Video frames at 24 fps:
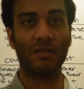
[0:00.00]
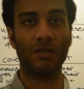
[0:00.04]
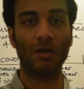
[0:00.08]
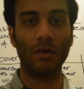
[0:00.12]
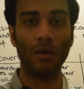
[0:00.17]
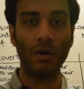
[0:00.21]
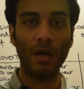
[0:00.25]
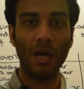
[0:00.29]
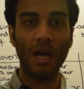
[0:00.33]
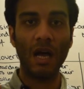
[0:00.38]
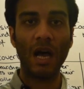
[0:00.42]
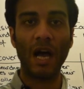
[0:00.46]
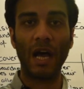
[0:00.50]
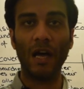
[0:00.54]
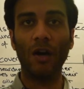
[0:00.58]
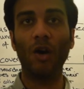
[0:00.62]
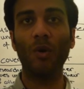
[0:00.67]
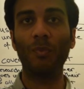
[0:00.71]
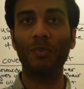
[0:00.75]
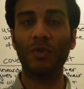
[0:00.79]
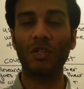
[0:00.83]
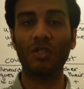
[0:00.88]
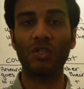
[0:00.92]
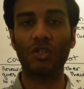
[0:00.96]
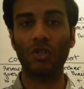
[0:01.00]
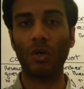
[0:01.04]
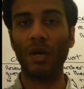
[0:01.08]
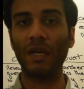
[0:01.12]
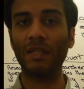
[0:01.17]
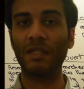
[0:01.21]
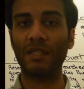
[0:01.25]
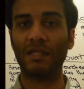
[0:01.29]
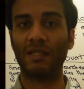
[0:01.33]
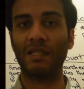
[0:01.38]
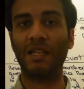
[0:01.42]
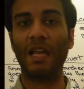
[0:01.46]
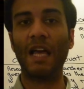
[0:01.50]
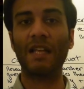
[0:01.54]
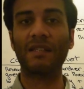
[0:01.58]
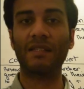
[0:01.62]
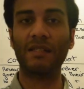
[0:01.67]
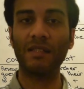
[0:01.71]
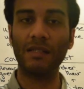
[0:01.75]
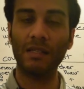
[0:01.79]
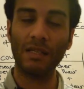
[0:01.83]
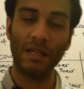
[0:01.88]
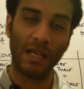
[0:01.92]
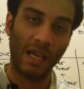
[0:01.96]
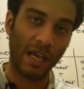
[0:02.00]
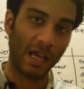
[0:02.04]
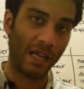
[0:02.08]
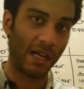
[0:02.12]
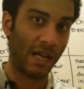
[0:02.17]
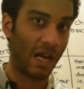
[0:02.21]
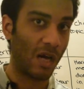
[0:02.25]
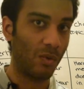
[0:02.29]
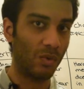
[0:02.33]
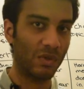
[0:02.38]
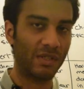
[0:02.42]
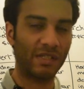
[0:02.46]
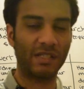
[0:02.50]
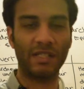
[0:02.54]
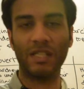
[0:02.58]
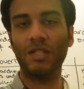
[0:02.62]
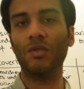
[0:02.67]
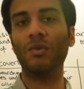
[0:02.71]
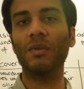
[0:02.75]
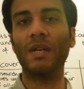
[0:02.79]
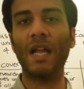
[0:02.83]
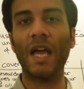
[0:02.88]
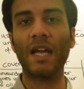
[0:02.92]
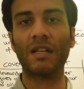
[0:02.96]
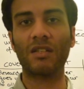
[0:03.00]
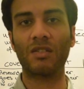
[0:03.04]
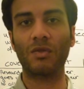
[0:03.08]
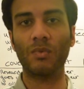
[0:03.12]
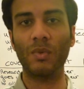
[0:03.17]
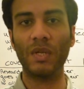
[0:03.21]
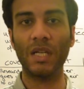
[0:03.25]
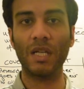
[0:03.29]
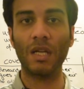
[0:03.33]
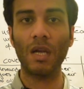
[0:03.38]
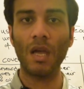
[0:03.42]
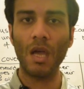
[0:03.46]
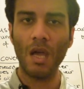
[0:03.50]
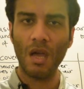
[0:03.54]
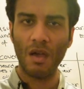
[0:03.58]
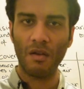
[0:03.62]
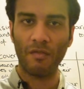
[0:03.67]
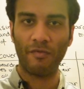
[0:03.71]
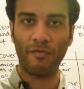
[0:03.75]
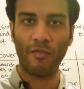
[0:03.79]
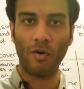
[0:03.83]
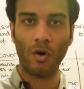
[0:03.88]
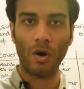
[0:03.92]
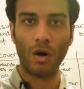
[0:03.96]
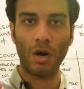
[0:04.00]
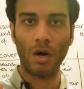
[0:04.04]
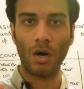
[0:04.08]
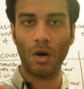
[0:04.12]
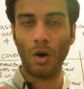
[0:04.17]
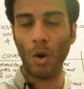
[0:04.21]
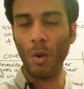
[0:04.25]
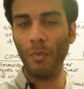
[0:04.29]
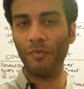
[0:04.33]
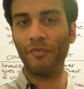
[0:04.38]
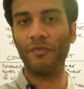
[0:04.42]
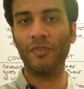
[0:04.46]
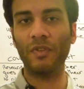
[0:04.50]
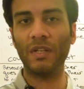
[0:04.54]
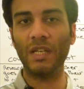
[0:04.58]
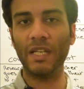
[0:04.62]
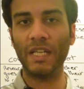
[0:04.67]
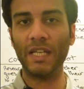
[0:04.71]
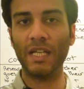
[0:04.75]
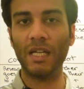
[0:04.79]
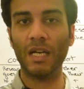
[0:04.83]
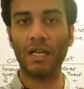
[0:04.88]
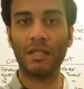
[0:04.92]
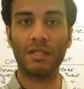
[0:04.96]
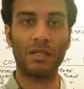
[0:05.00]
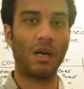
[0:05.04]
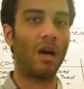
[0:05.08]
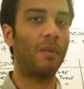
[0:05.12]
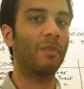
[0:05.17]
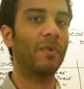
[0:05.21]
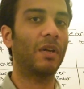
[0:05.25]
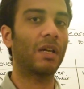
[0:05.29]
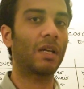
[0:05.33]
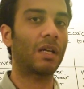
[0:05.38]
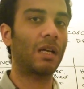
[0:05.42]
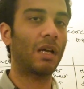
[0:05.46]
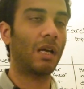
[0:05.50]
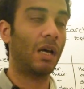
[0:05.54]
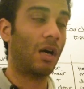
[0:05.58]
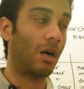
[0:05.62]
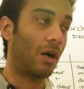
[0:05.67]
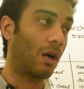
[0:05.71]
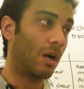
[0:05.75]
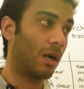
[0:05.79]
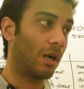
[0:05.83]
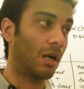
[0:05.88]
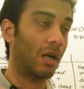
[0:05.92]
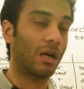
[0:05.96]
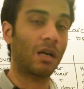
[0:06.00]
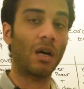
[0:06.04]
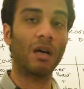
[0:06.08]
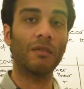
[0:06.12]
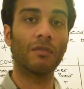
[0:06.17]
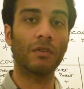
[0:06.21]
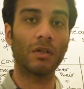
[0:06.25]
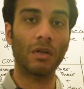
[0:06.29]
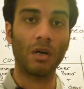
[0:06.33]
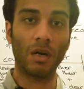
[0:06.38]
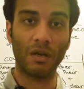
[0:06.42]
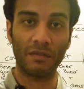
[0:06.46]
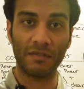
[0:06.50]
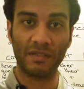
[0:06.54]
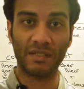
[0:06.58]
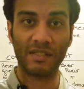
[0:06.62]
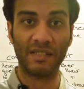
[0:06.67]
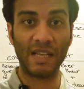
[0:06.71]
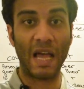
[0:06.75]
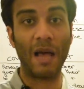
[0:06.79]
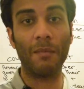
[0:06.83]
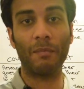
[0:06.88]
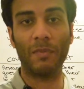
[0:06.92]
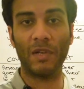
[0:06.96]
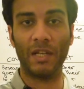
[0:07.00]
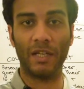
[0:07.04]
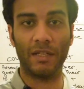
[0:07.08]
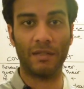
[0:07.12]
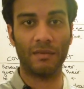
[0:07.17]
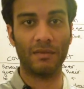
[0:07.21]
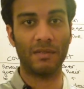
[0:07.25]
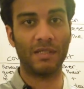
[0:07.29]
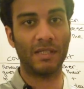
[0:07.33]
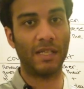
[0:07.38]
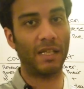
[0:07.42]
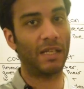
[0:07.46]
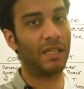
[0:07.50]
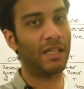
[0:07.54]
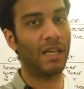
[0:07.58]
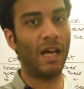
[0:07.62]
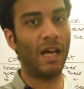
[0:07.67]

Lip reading: So I hope you enjoyed this lesson, and I will see you next week for hopefully a topic or a cover of sampling. Take